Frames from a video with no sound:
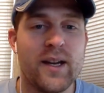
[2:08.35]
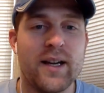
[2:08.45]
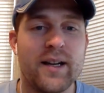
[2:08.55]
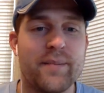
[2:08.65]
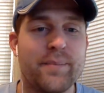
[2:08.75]

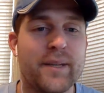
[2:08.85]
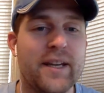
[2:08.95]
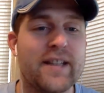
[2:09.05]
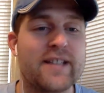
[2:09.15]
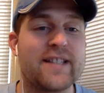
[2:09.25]
But
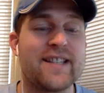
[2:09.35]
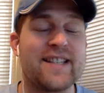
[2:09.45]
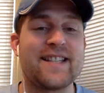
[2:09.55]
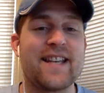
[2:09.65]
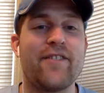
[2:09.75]
yeah, this is the
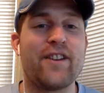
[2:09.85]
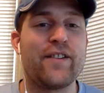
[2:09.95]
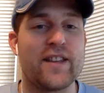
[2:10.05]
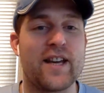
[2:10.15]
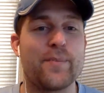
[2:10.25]

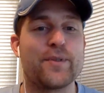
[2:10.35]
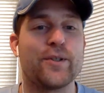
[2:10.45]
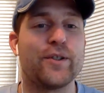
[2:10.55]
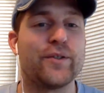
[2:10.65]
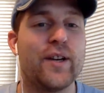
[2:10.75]
75th
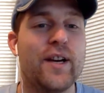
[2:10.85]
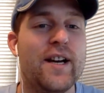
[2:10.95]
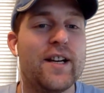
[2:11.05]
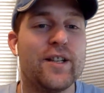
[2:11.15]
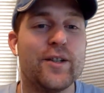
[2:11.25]
episode of
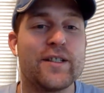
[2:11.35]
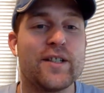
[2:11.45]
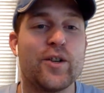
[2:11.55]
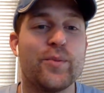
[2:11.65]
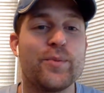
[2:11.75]
UNC
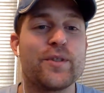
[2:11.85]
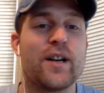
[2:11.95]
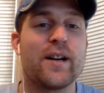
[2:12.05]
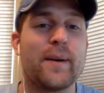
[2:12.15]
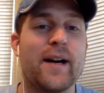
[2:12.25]
Hoops
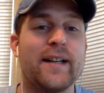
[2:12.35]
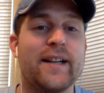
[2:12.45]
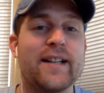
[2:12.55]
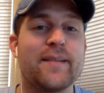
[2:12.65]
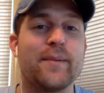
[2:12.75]
Talk podcast.